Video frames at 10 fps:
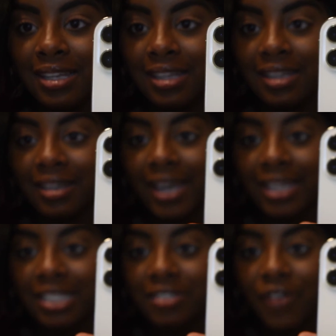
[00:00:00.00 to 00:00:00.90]
Look at
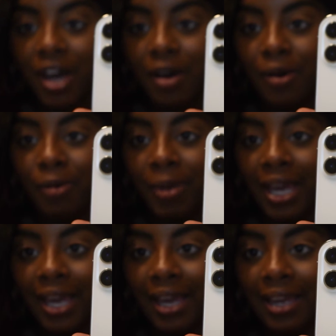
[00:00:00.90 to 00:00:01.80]
this phone,
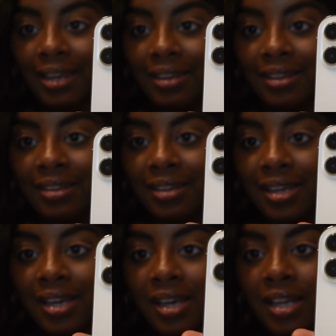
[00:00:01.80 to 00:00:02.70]
man.
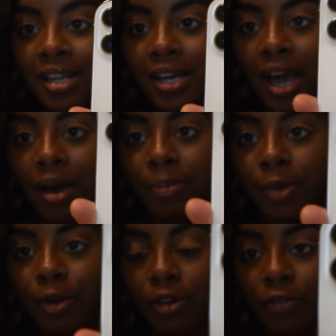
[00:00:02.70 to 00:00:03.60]
Look how
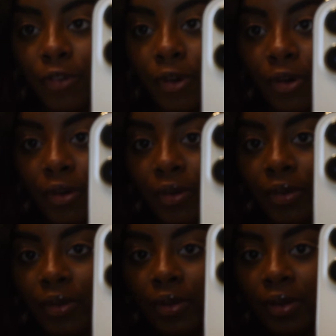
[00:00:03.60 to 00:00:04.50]
beautiful
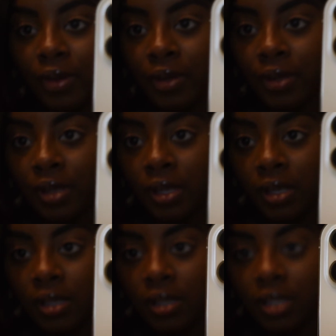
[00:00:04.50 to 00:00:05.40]

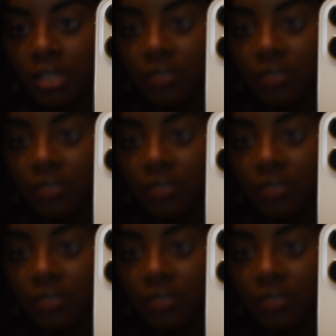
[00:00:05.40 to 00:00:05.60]
this